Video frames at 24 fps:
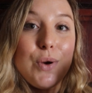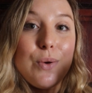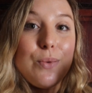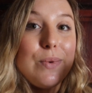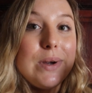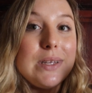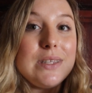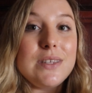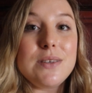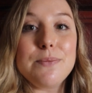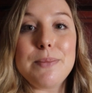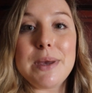
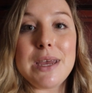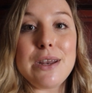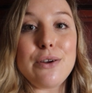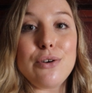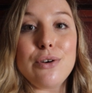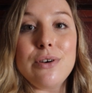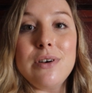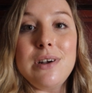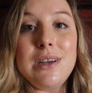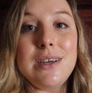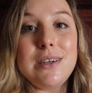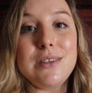went to bed
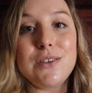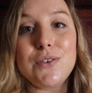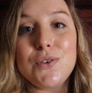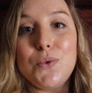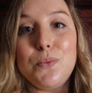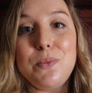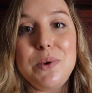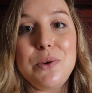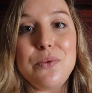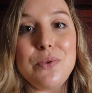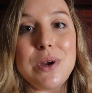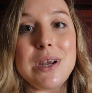early
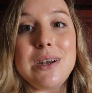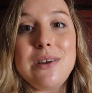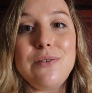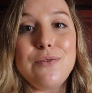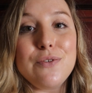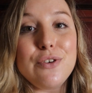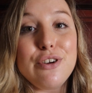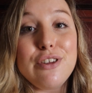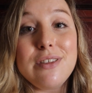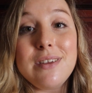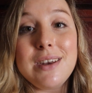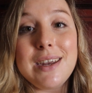to be ready
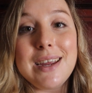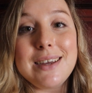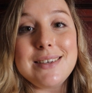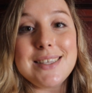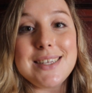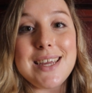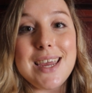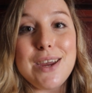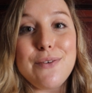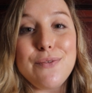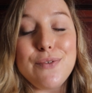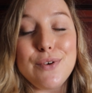for the next
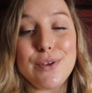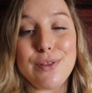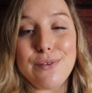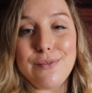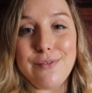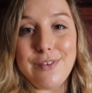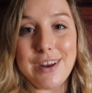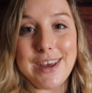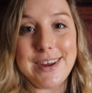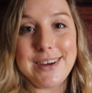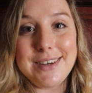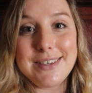day for the
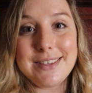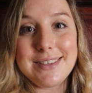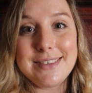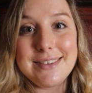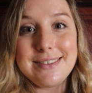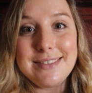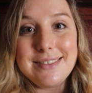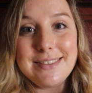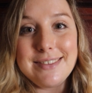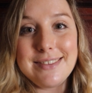flight.